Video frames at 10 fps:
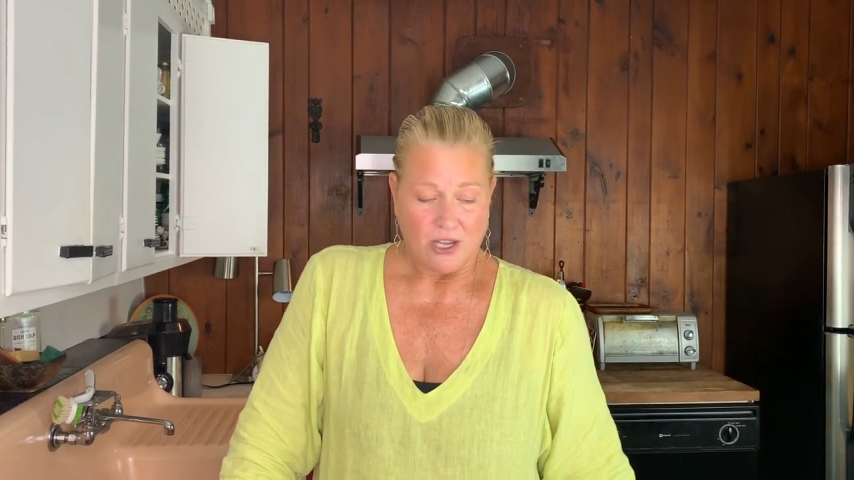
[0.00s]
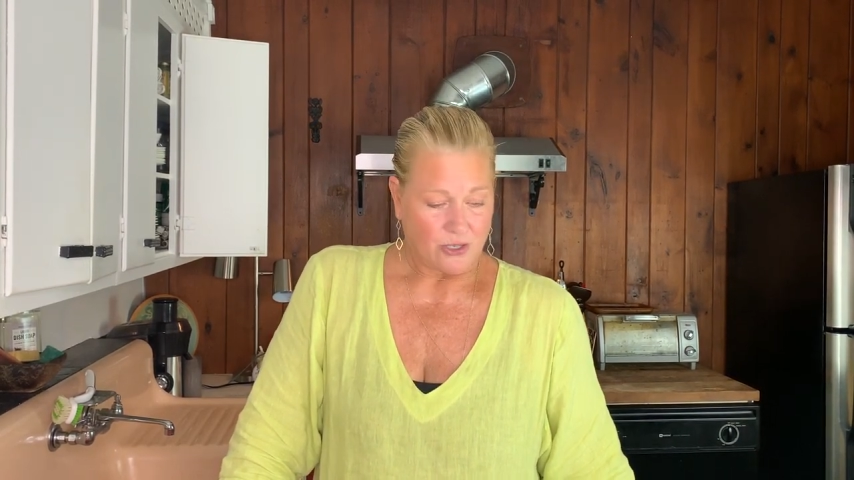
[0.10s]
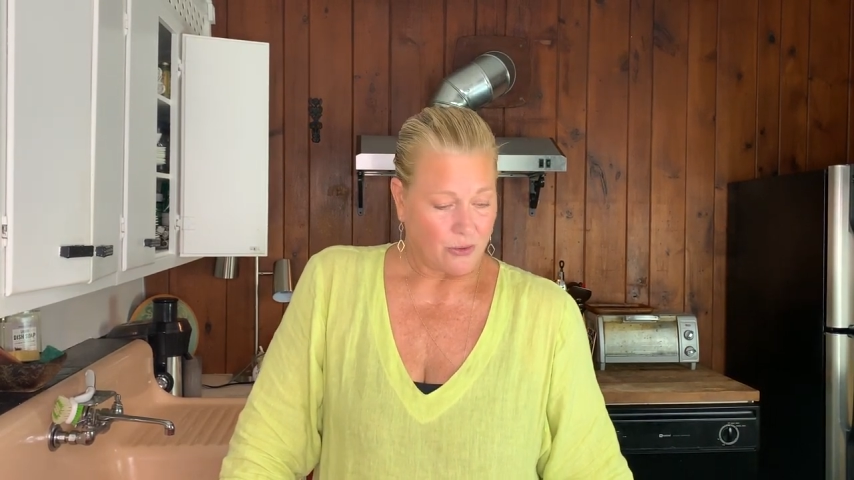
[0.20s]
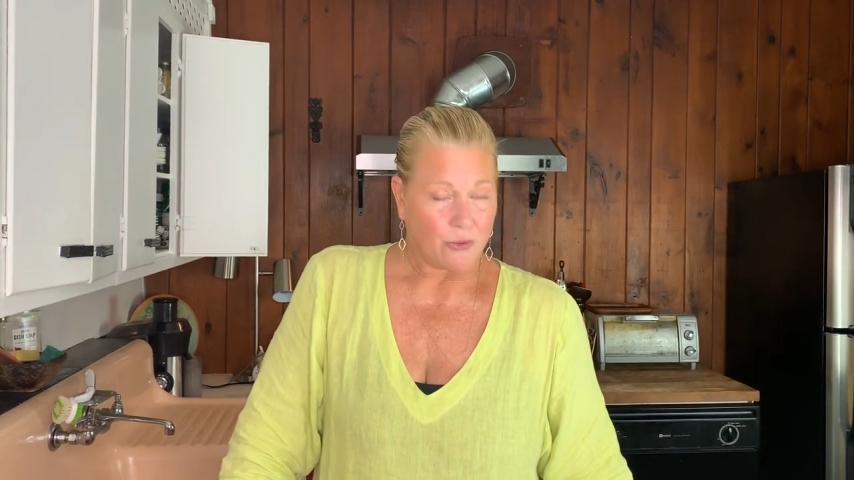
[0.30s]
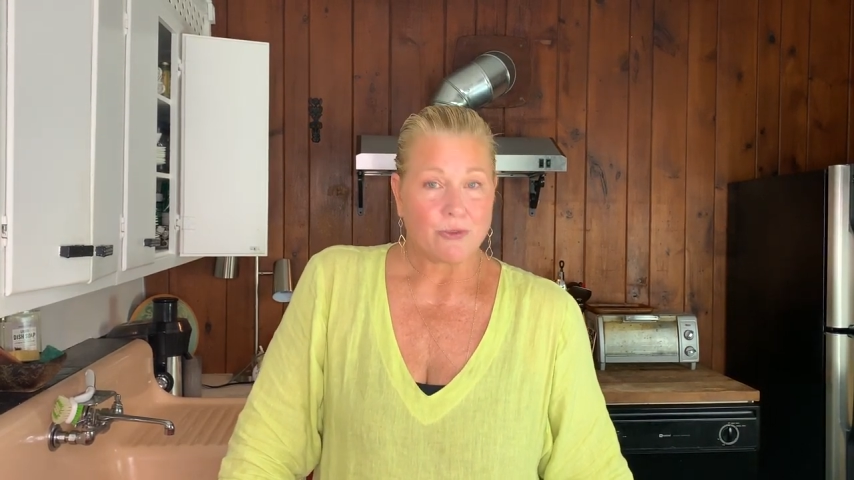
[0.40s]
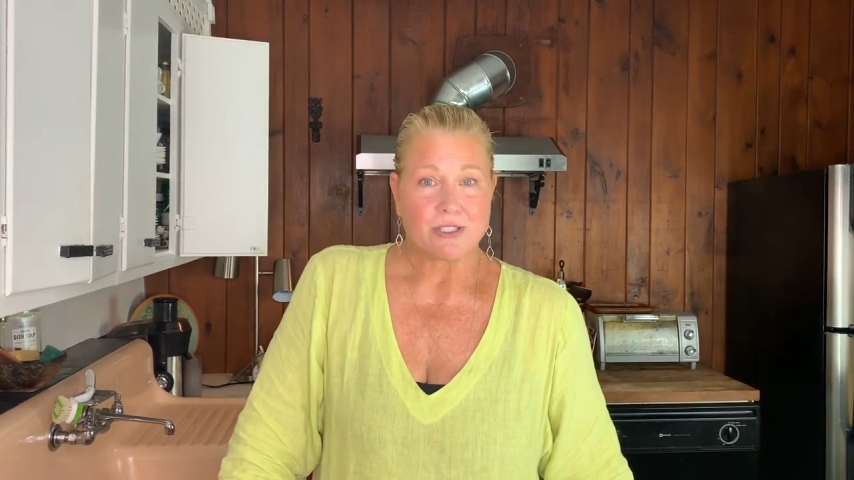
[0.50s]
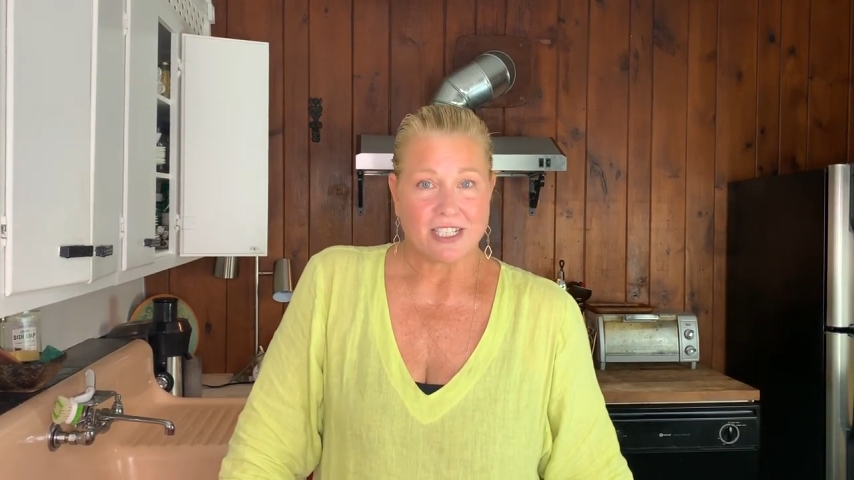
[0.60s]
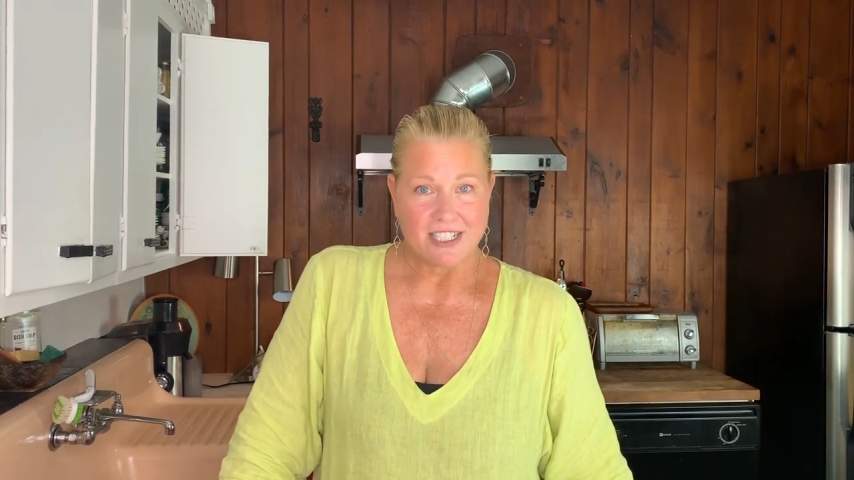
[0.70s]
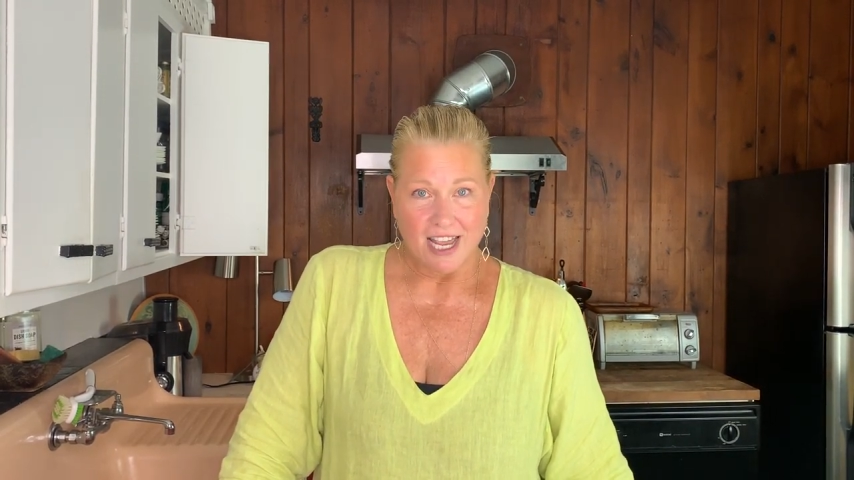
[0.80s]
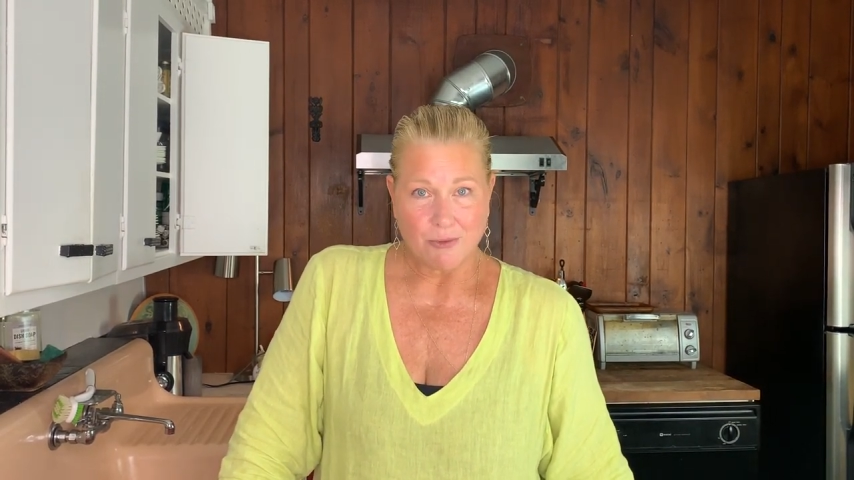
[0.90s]
So
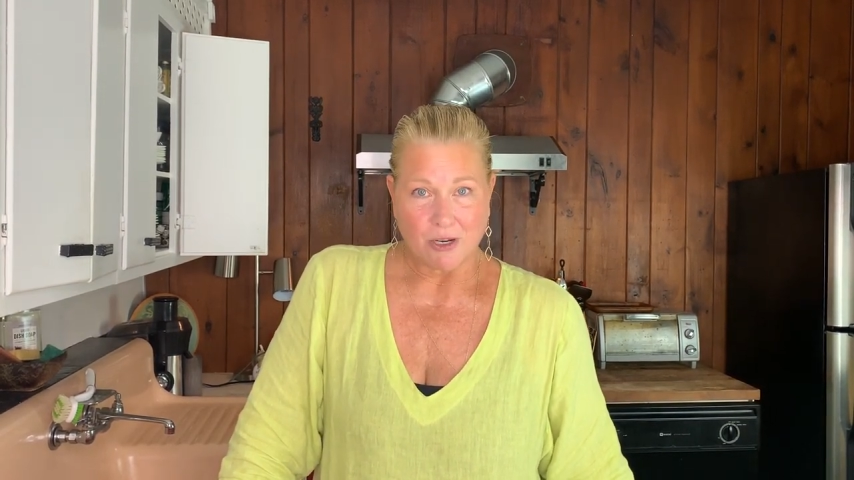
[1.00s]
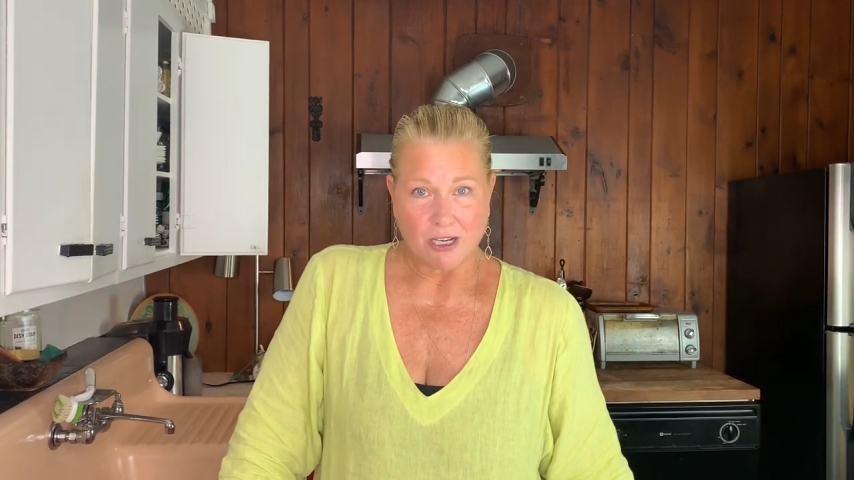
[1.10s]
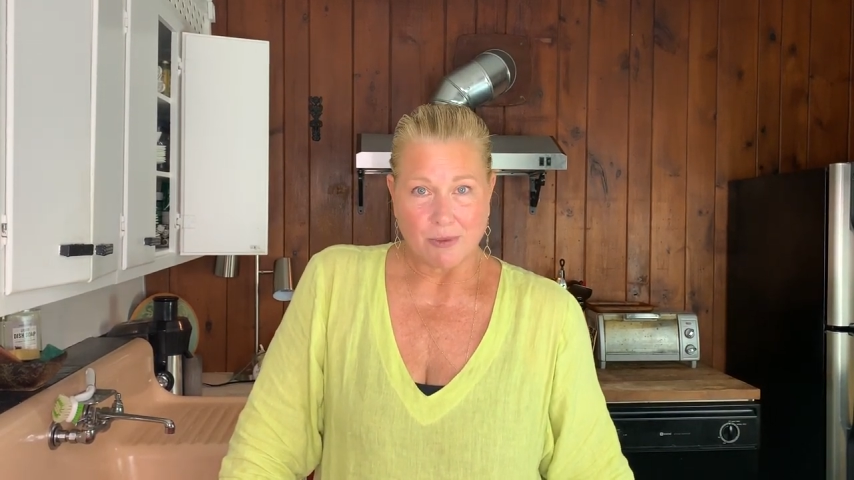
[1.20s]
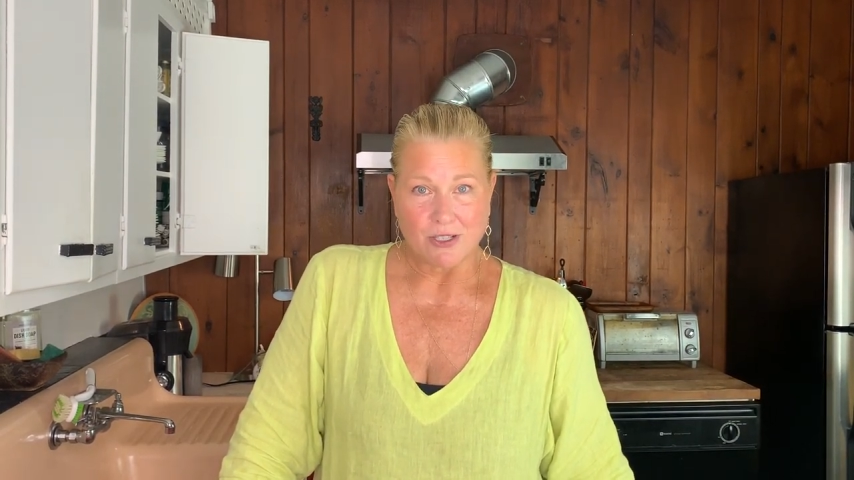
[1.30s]
today we're going to be